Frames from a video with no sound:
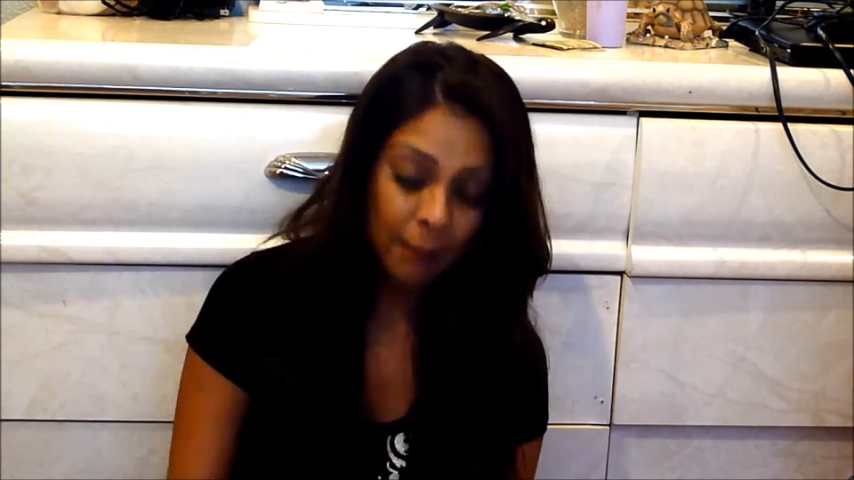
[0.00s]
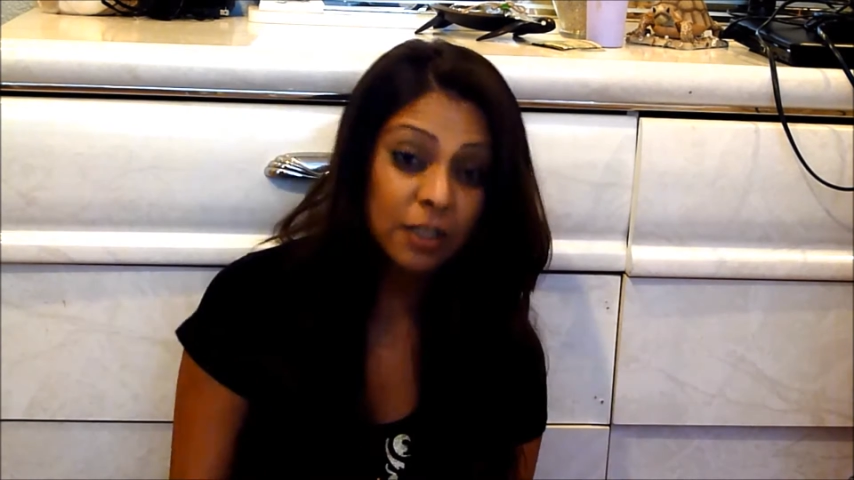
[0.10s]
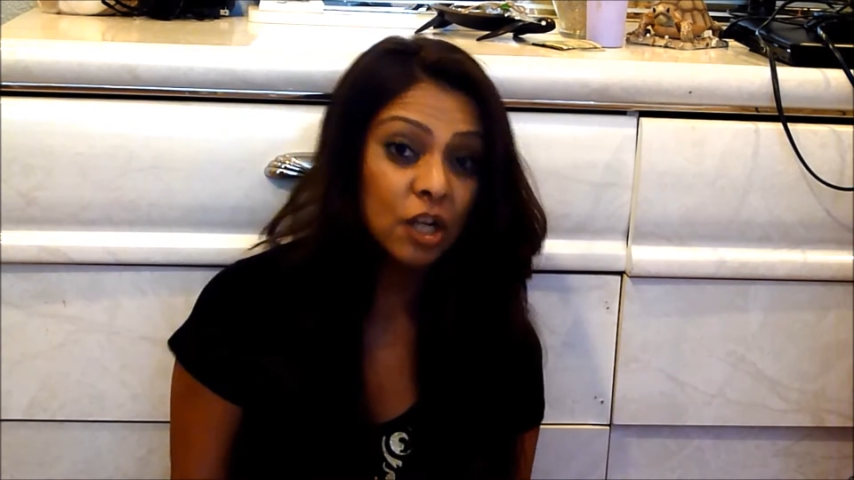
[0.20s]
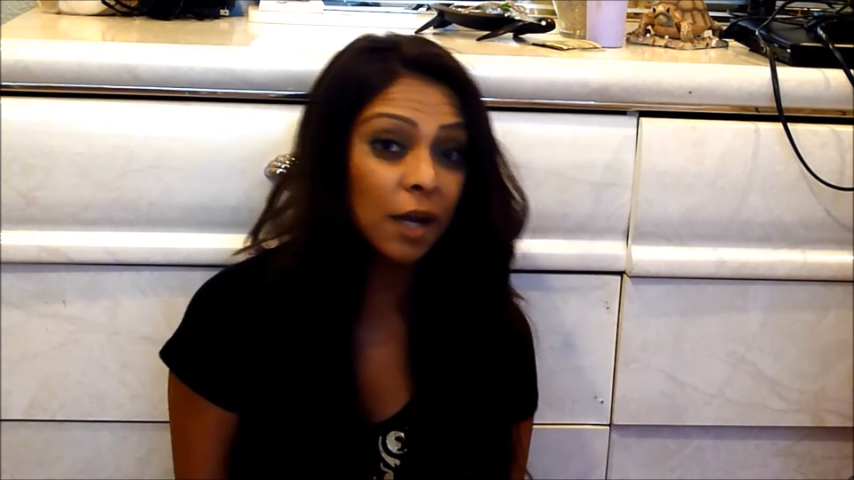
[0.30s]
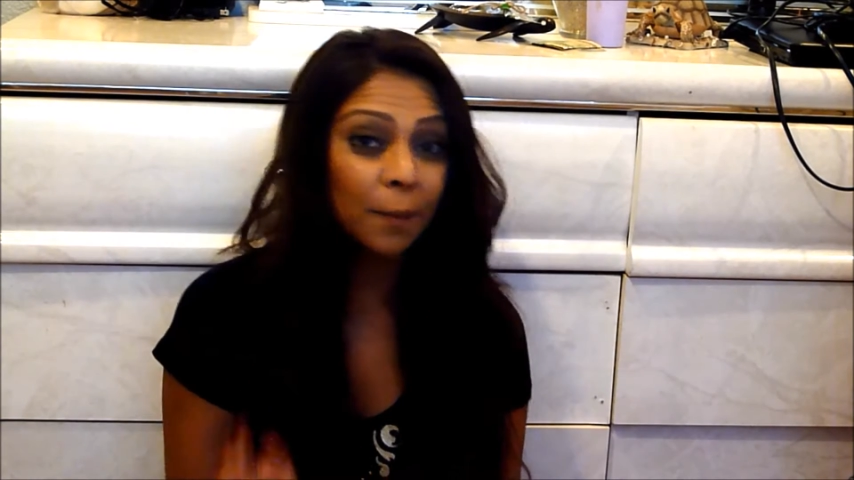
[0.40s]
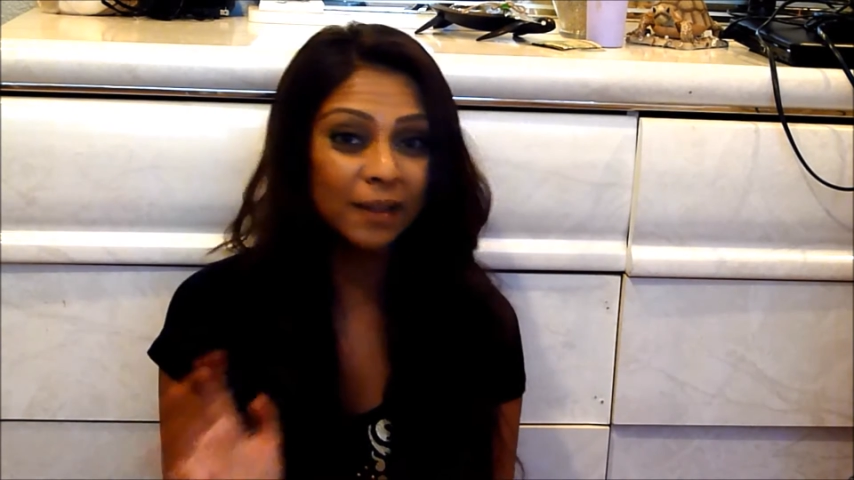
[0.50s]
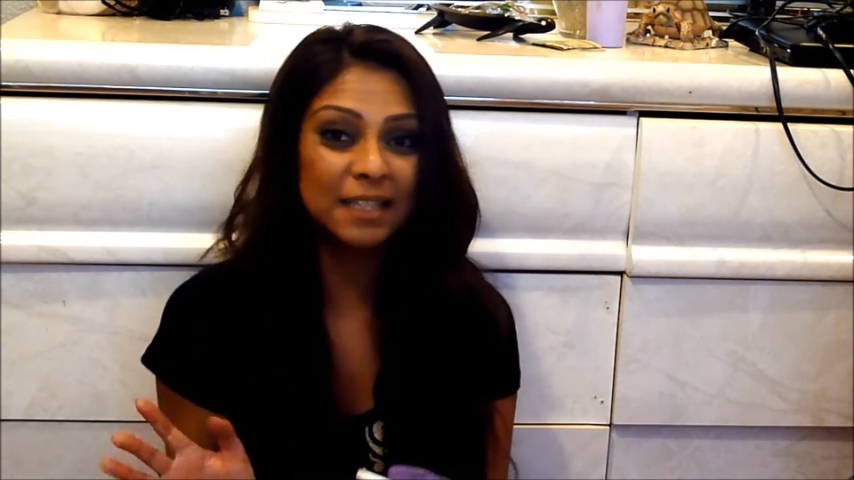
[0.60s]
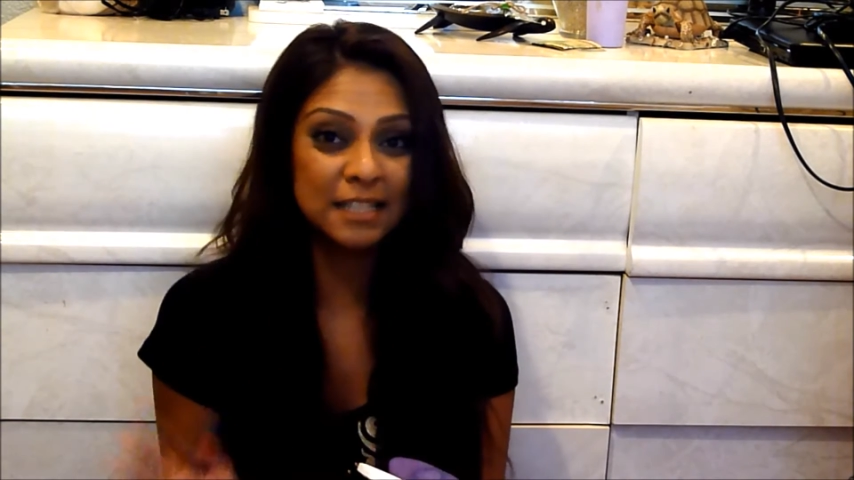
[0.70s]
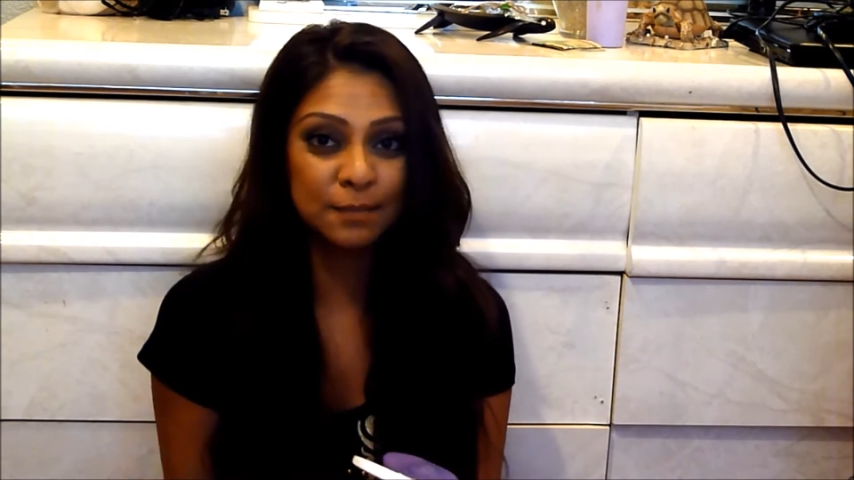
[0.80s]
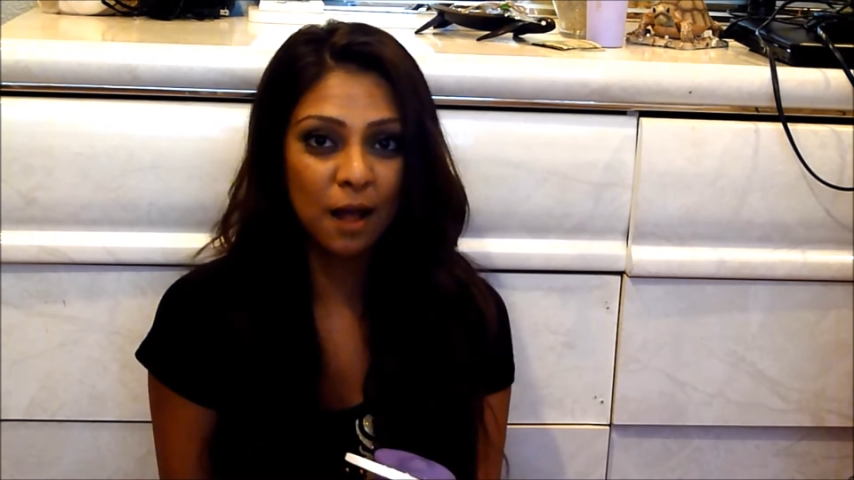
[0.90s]
I'm going to talk about
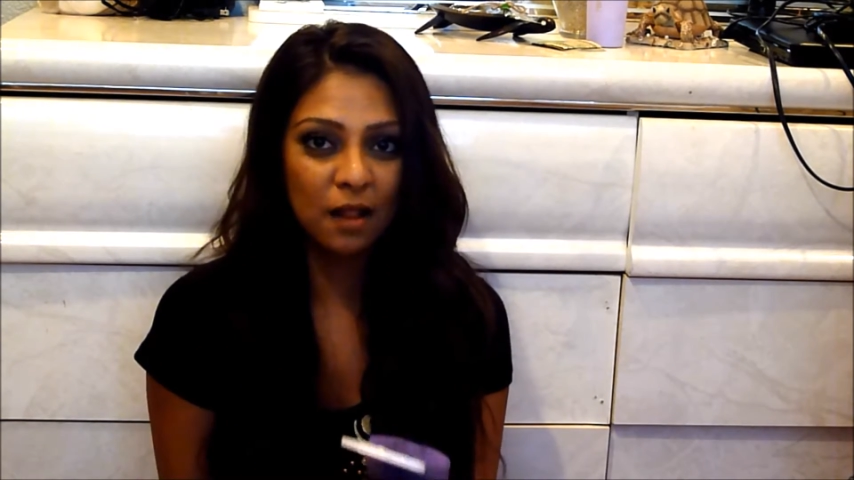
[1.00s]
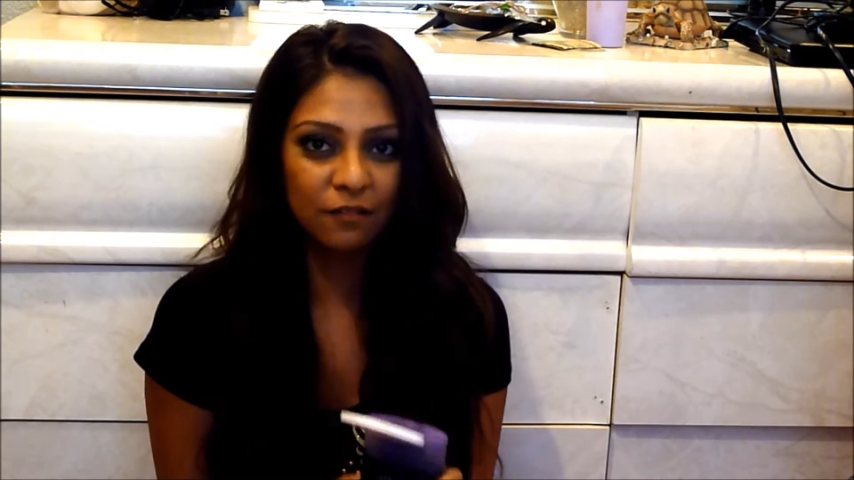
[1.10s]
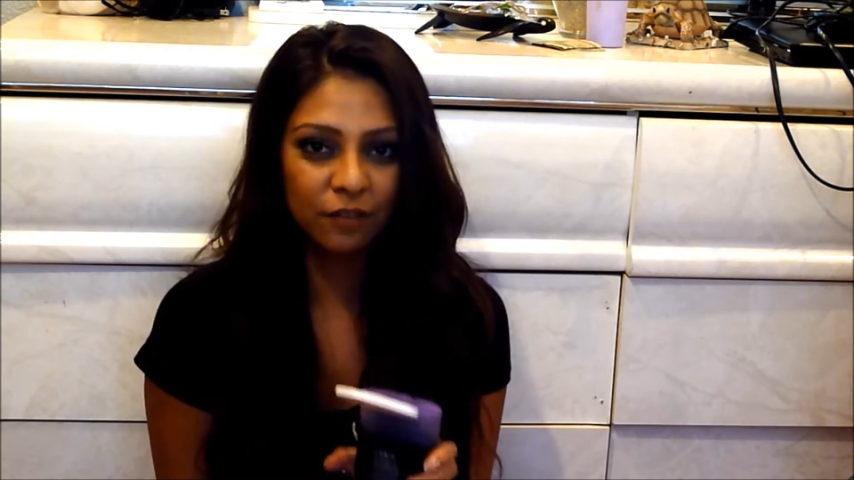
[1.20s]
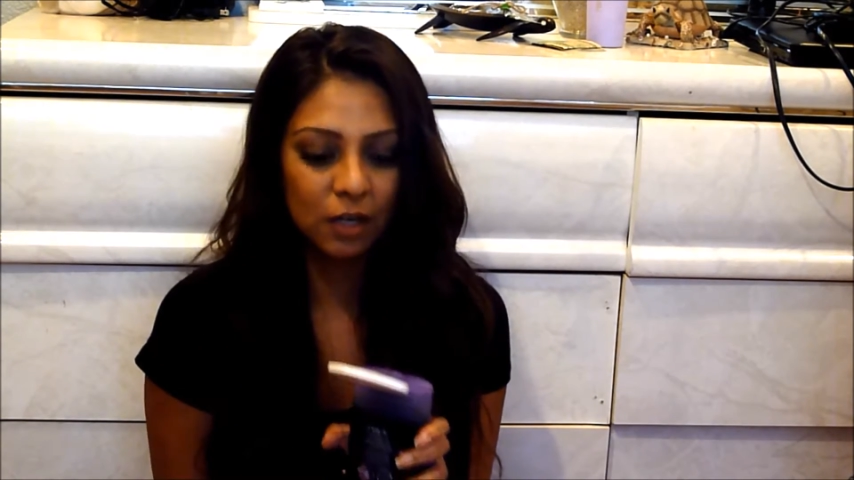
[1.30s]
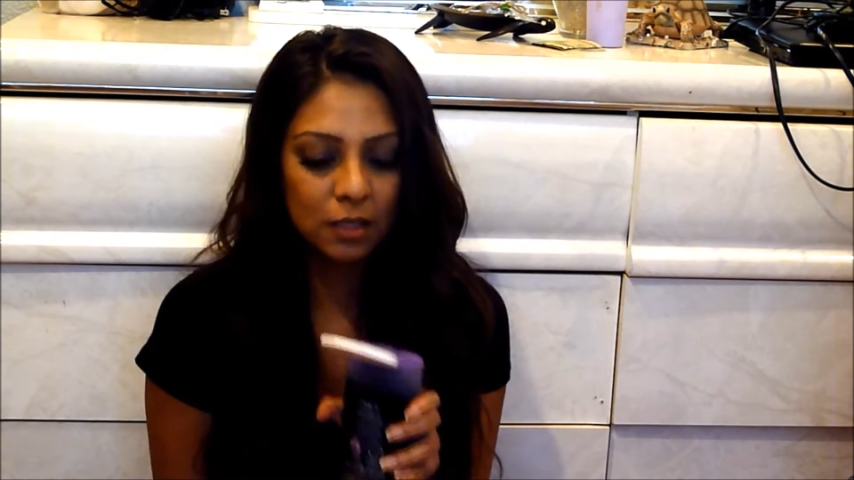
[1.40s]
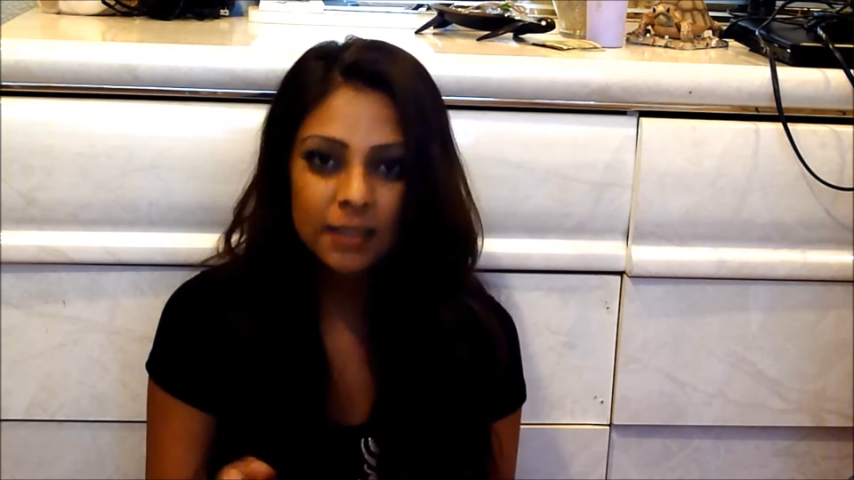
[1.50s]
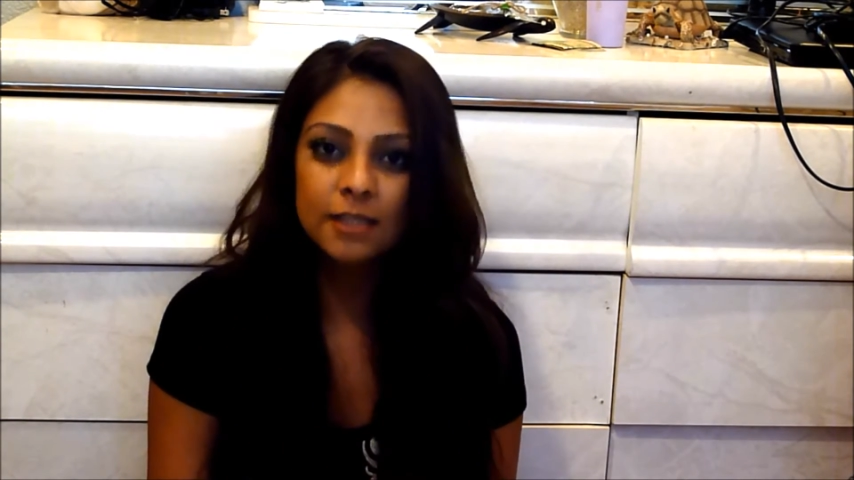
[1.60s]
the smell first.